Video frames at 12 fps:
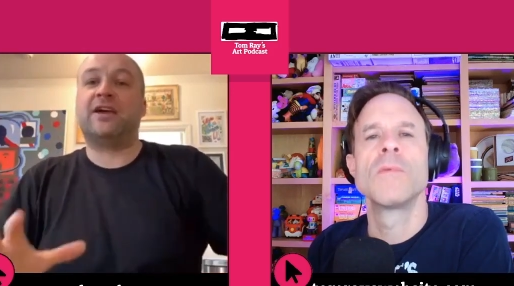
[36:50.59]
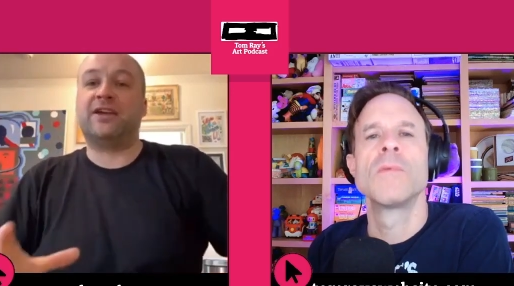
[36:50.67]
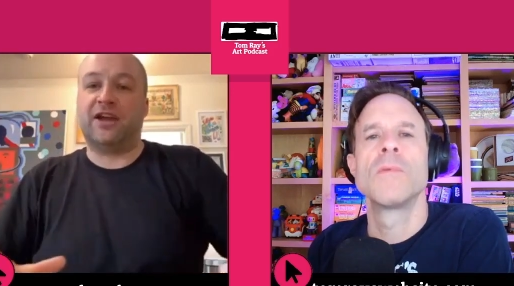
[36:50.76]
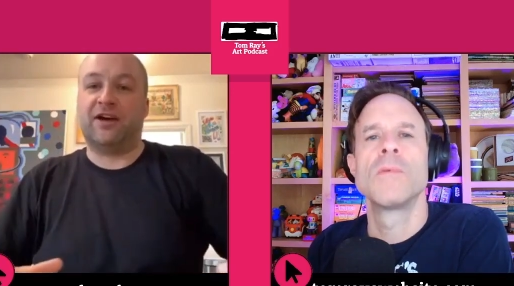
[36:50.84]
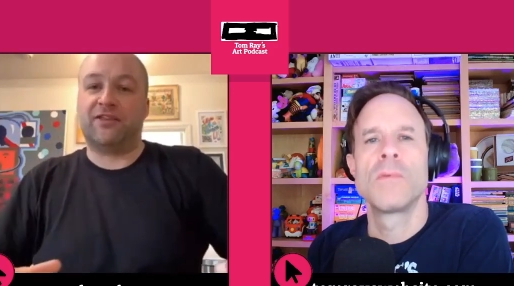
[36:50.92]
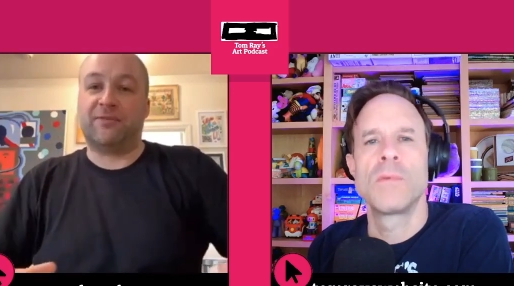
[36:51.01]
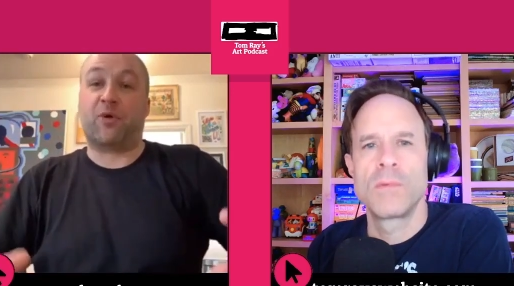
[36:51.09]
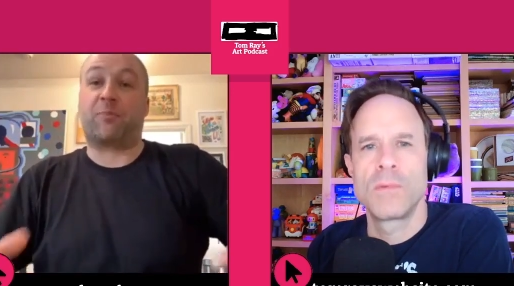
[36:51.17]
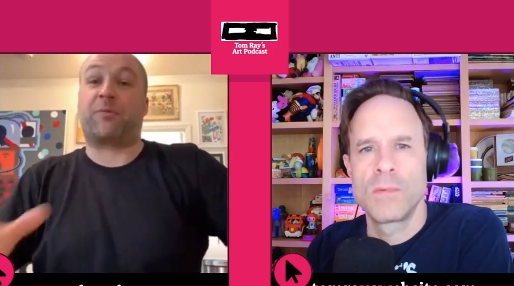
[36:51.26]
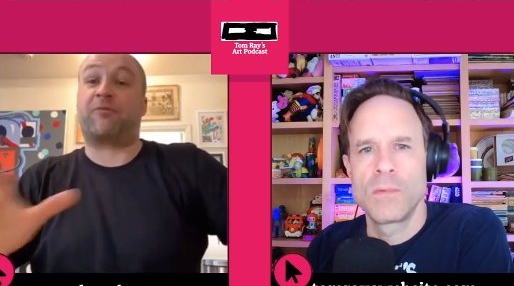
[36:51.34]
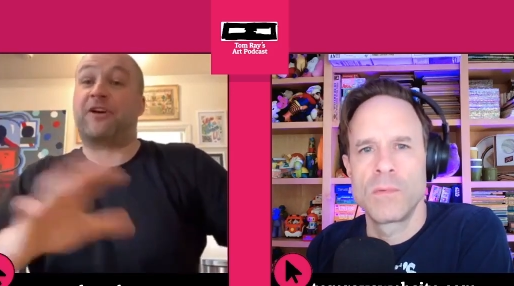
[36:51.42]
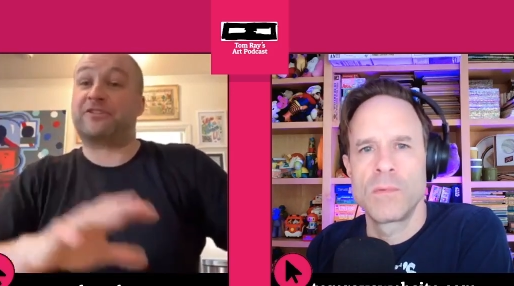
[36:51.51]
Speaker 1: you know, the more
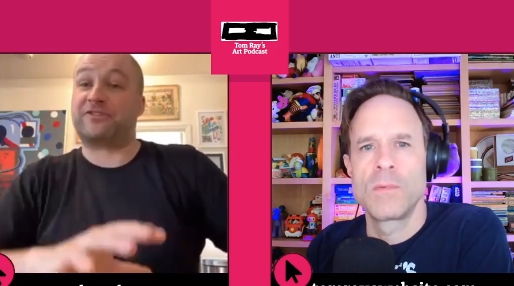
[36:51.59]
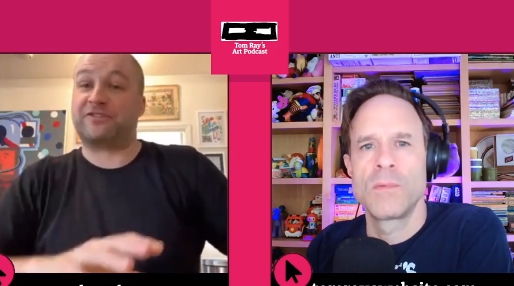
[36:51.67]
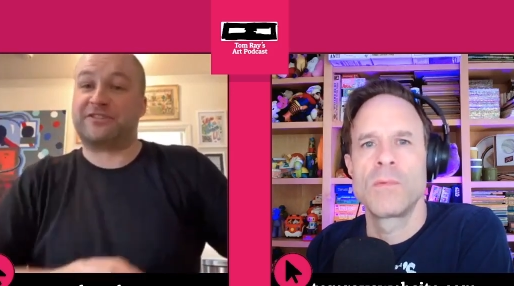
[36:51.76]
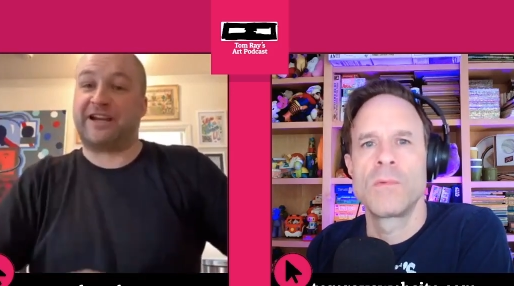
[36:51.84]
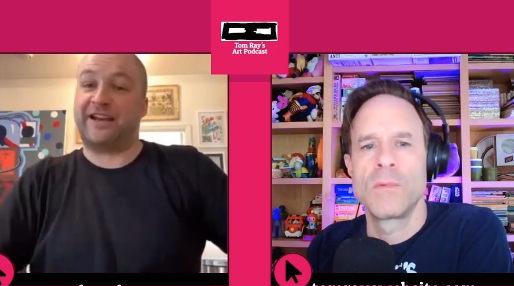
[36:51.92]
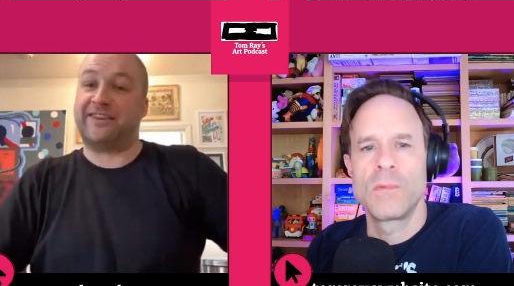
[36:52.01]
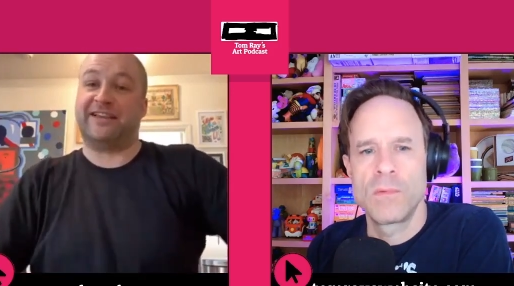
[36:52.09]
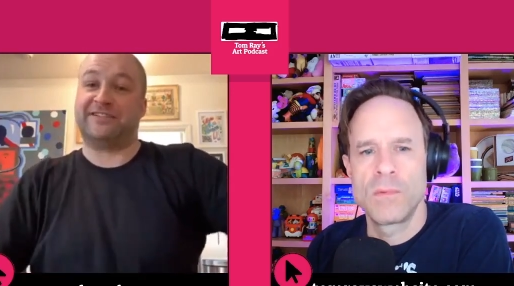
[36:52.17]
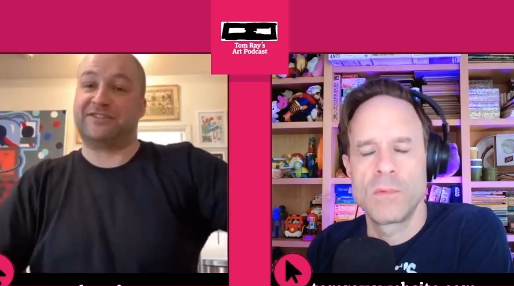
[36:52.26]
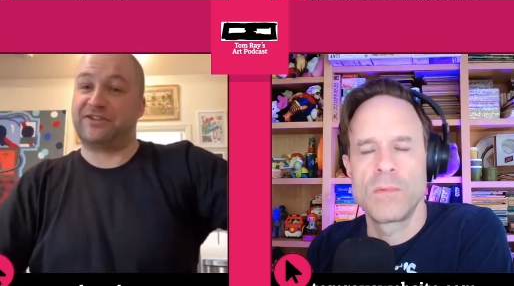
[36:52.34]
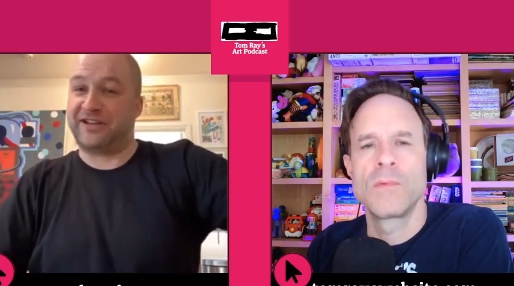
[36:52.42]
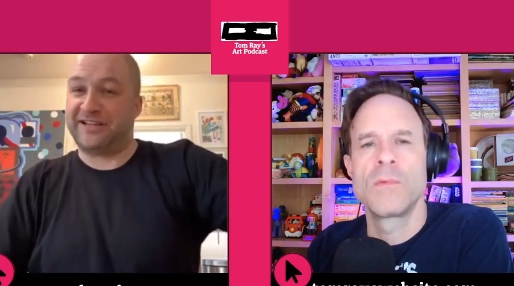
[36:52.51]
professional side of
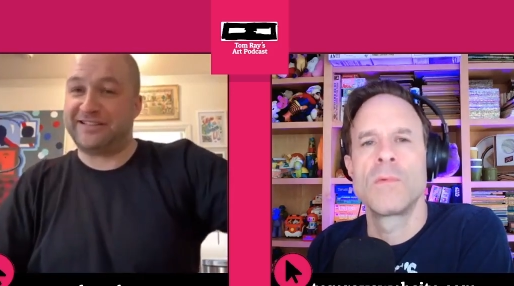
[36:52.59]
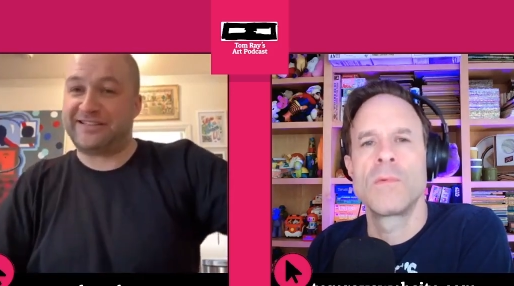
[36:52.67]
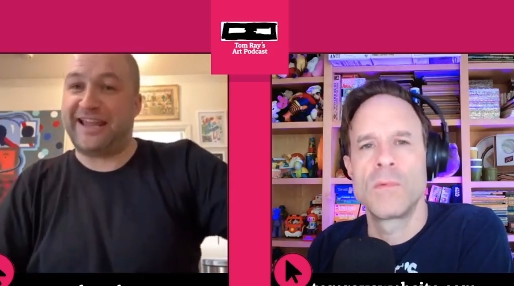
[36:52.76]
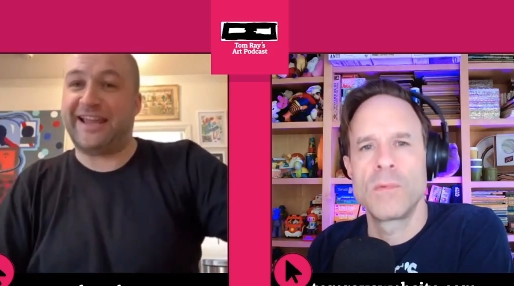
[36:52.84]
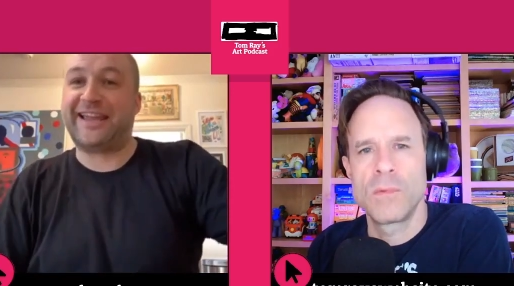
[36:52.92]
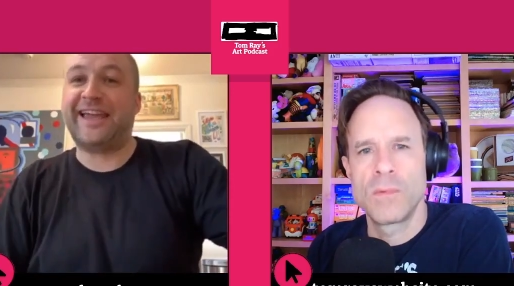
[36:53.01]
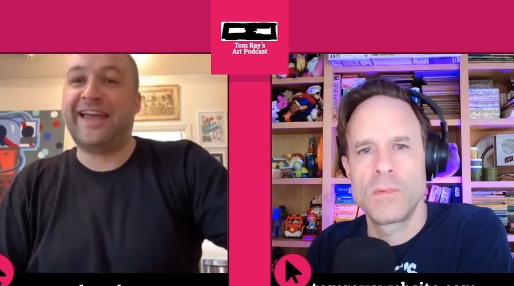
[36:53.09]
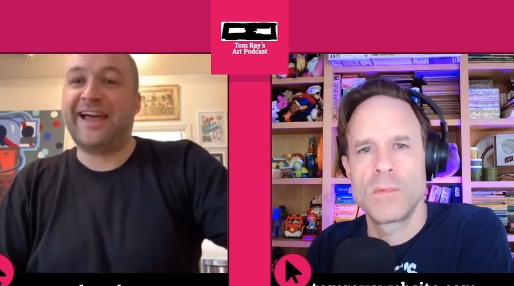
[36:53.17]
things. They're gonna take